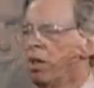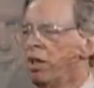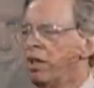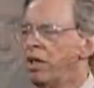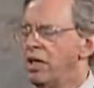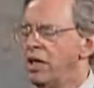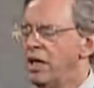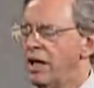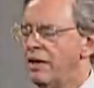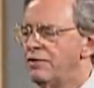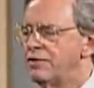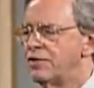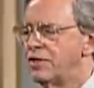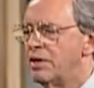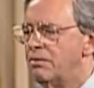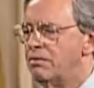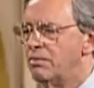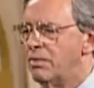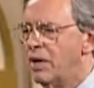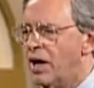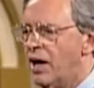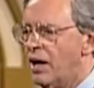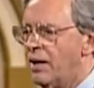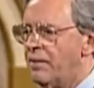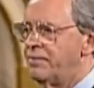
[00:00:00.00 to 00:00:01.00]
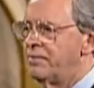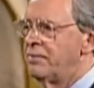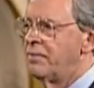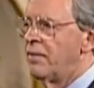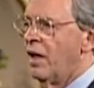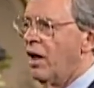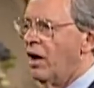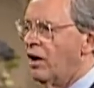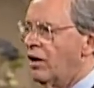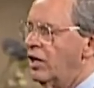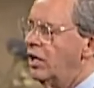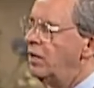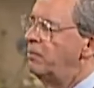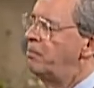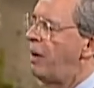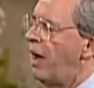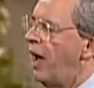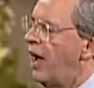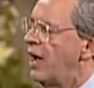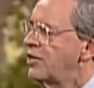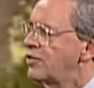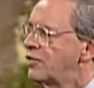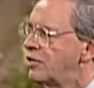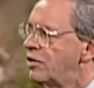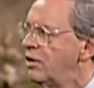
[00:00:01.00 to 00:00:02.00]
he gives them uh, a good
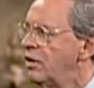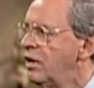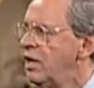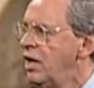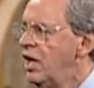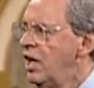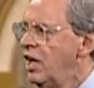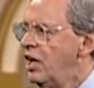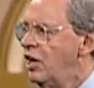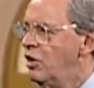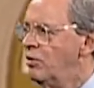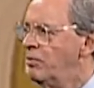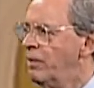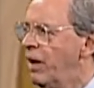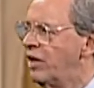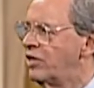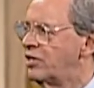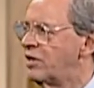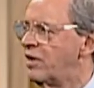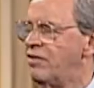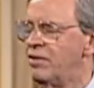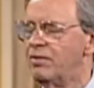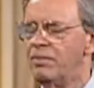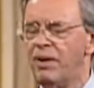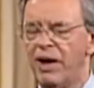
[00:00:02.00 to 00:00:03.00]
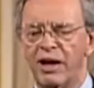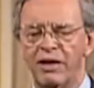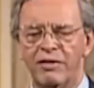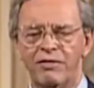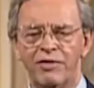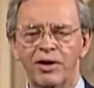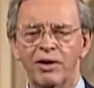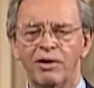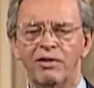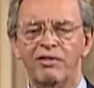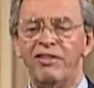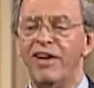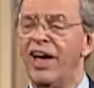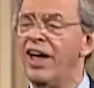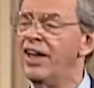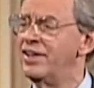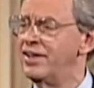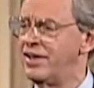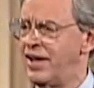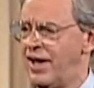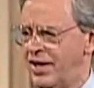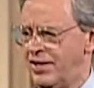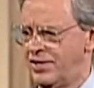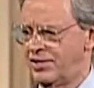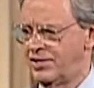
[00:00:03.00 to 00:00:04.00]
pastor who makes everybody feel
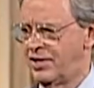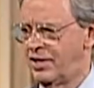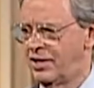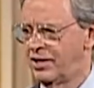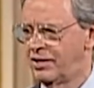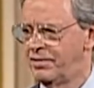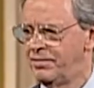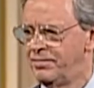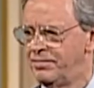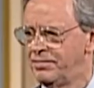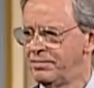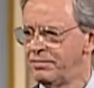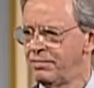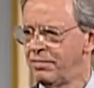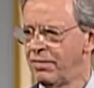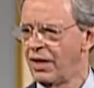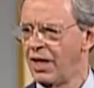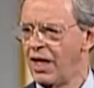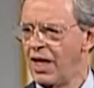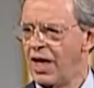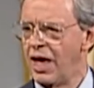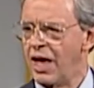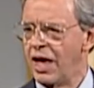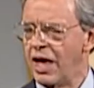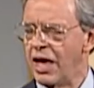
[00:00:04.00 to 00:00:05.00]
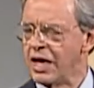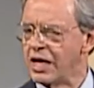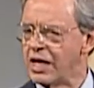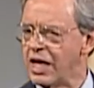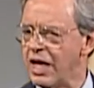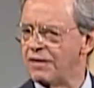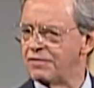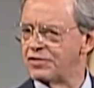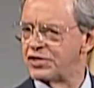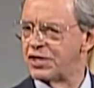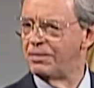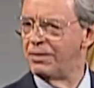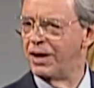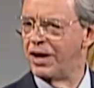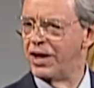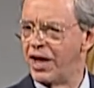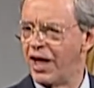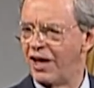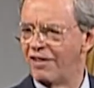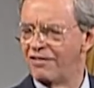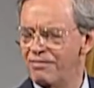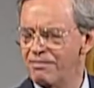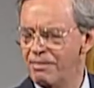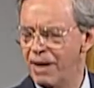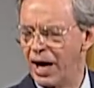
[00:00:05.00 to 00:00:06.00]
fantastic. He gives them
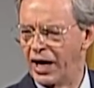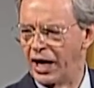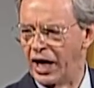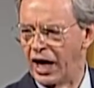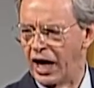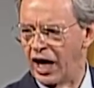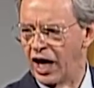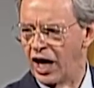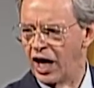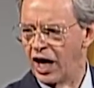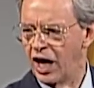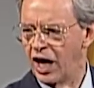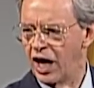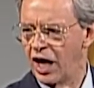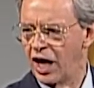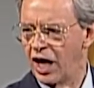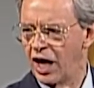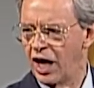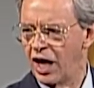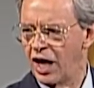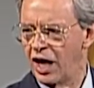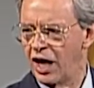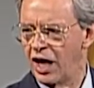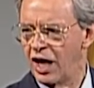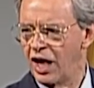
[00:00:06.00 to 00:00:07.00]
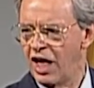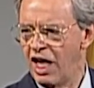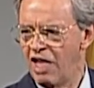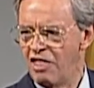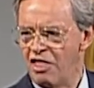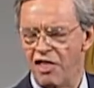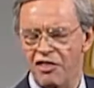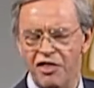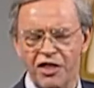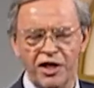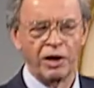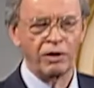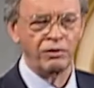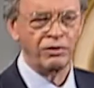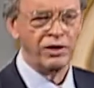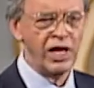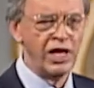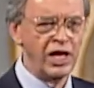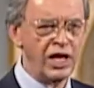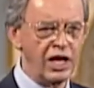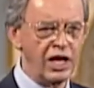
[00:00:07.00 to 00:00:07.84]
enough money that they don't need